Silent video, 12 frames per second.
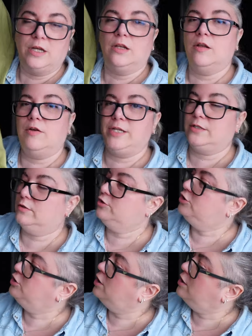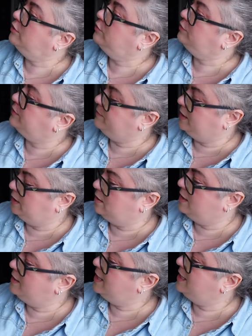light shirt or something
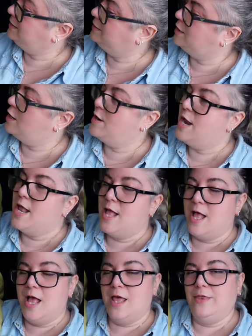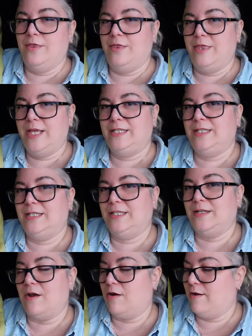like that. So
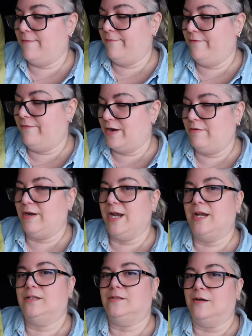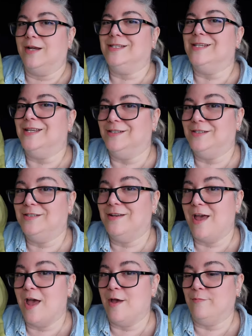this I'm very excited
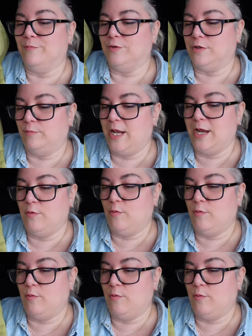um, to play